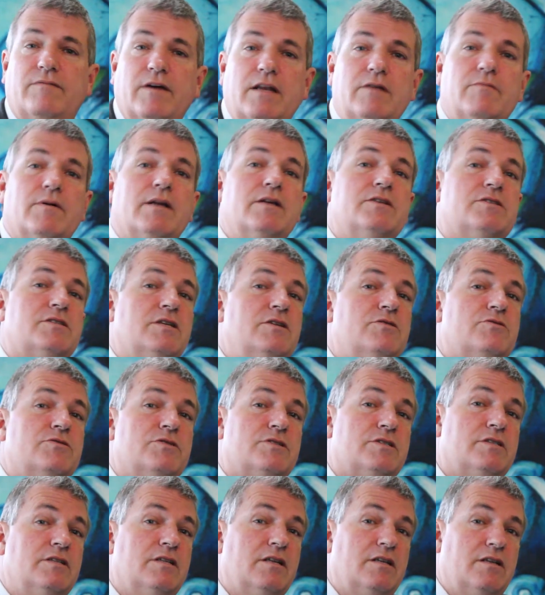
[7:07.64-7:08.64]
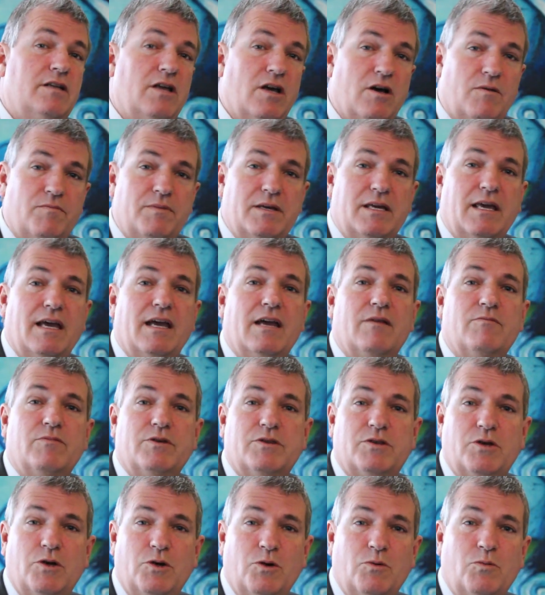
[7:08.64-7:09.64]
If anyone is interested in helping
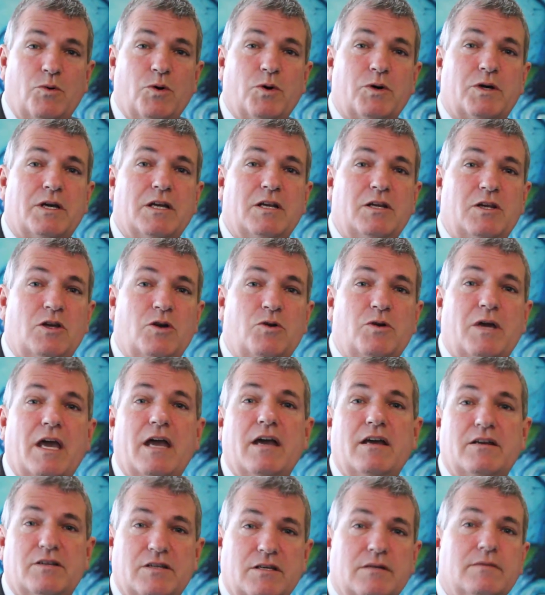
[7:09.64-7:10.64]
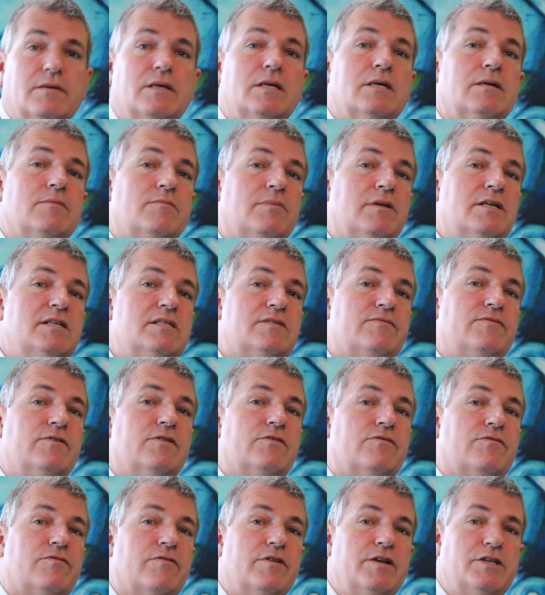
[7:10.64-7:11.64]
Anne with her work in Uganda, please
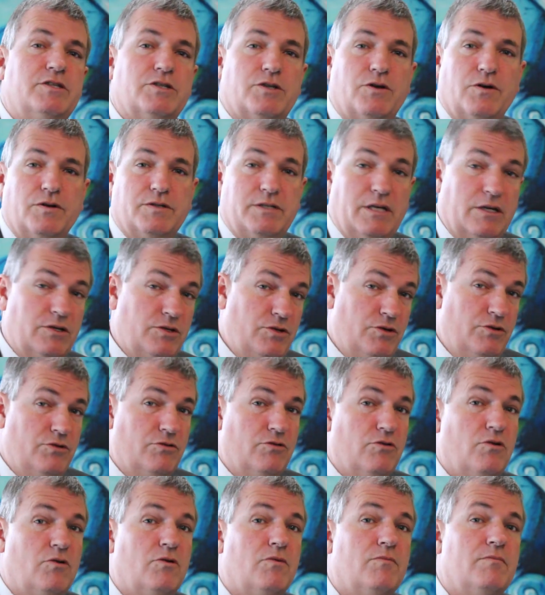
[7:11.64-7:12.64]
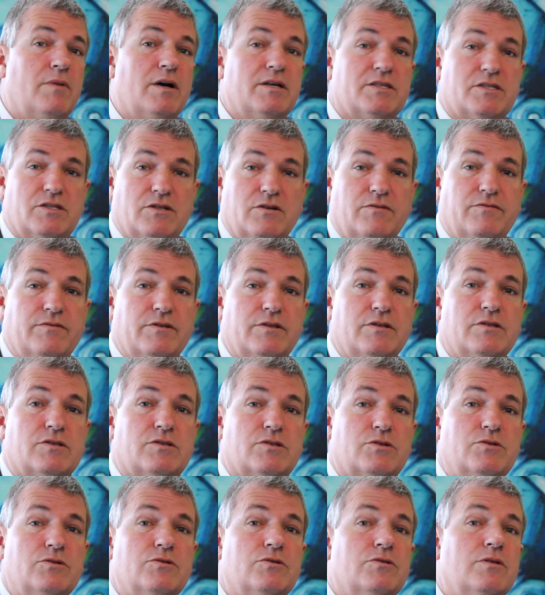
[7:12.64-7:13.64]
feel free to contact her or myself at the
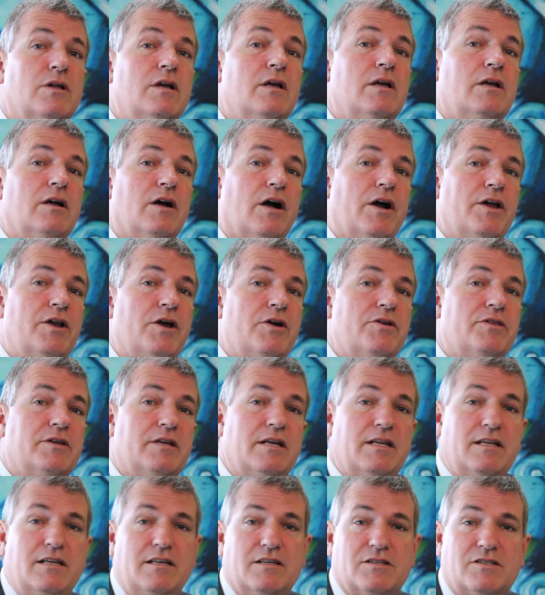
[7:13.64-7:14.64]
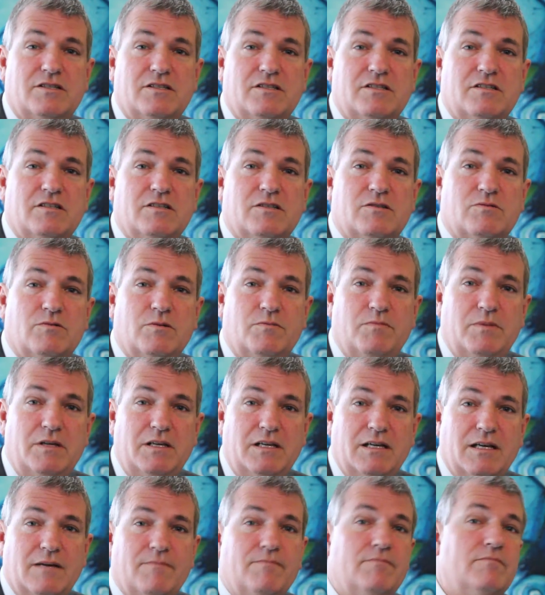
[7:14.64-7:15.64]
school. I know that any assistance would
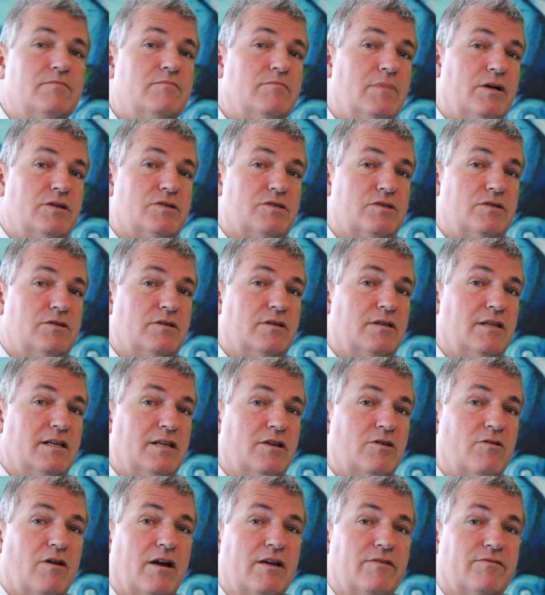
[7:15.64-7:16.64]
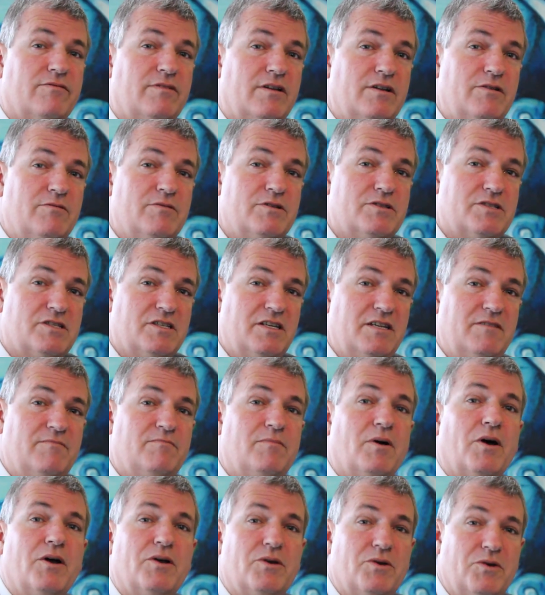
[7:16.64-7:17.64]
be most certainly gratefully
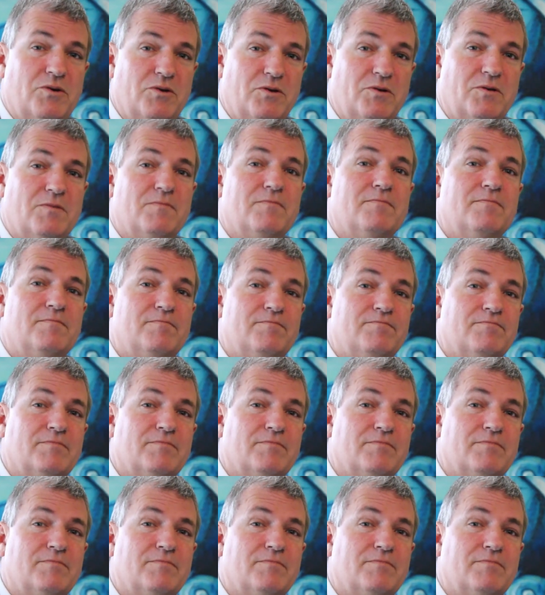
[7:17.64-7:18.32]
received by her.